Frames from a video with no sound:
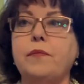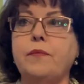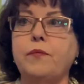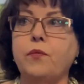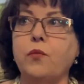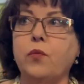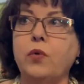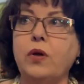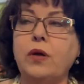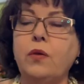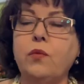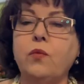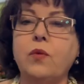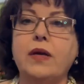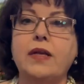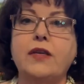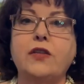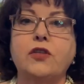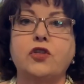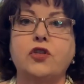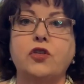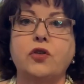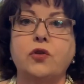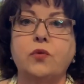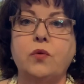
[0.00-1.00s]
we
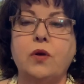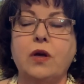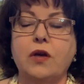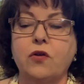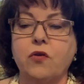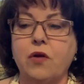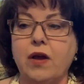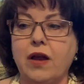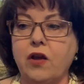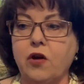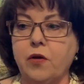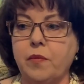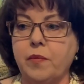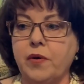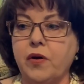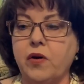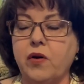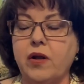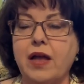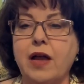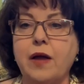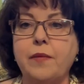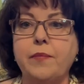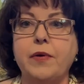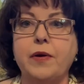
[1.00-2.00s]
went to a Cracker Barrel
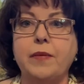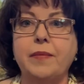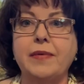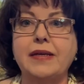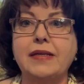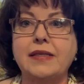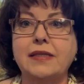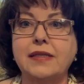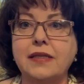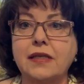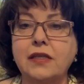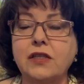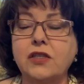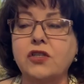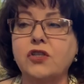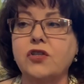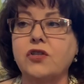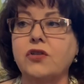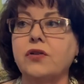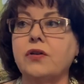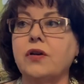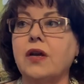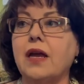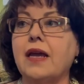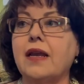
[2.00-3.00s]
up on my
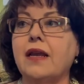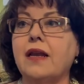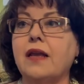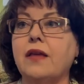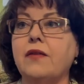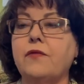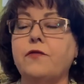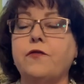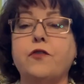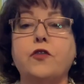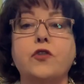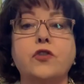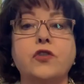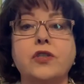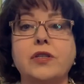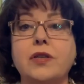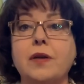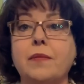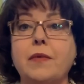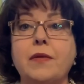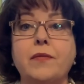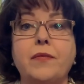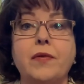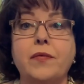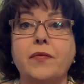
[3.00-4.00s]
sister, and I, first
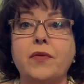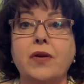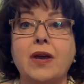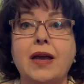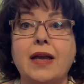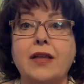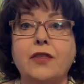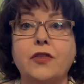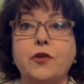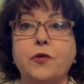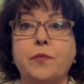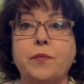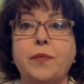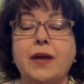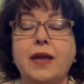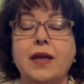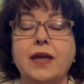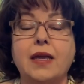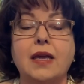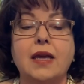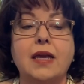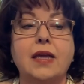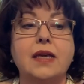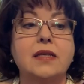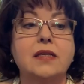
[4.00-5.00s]
time I've ever had their
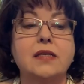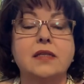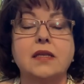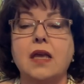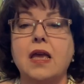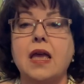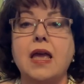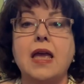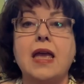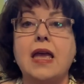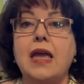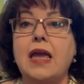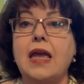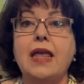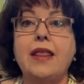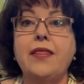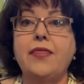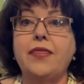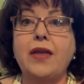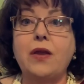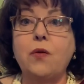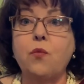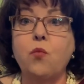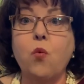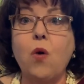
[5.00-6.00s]
pancakes,
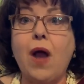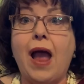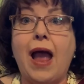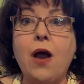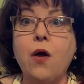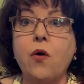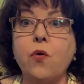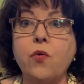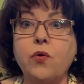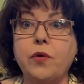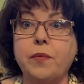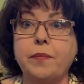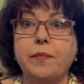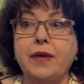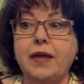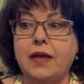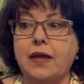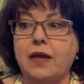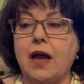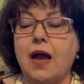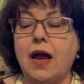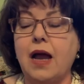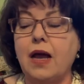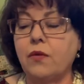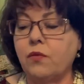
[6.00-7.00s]
they wowed
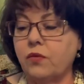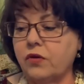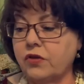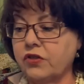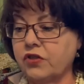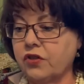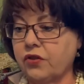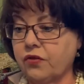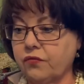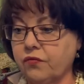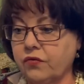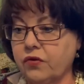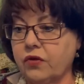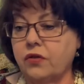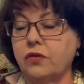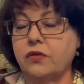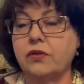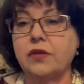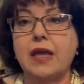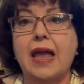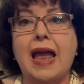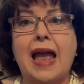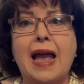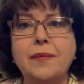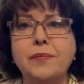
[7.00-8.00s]
me. I was
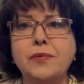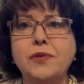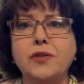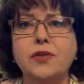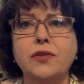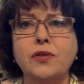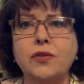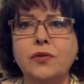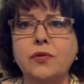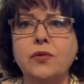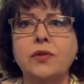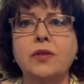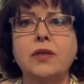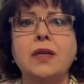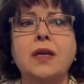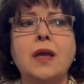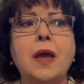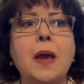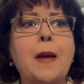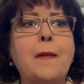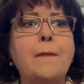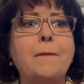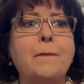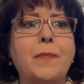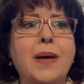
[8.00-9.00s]
thrilled, absolutely,
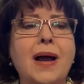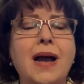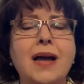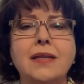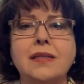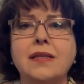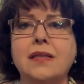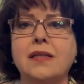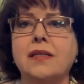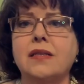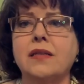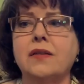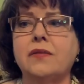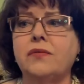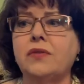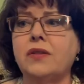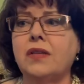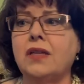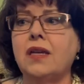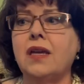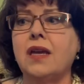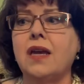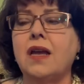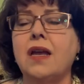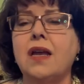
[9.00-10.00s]

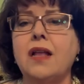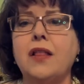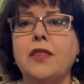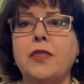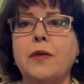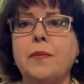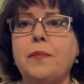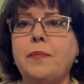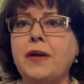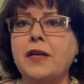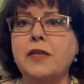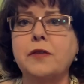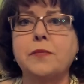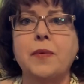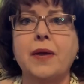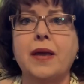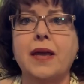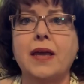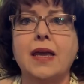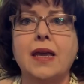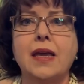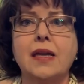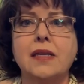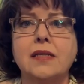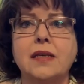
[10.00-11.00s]
positively, the best
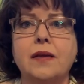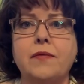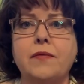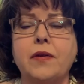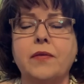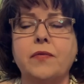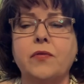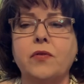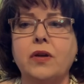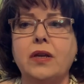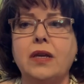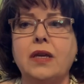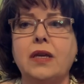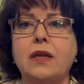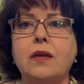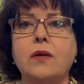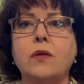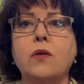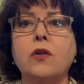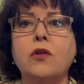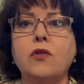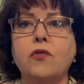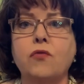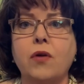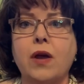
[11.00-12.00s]
pancakes I've ever eaten,
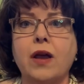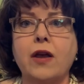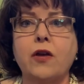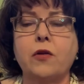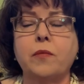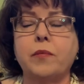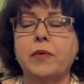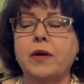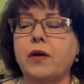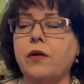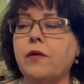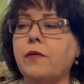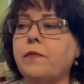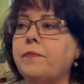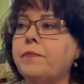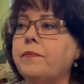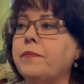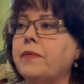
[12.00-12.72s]
Cracker Barrel.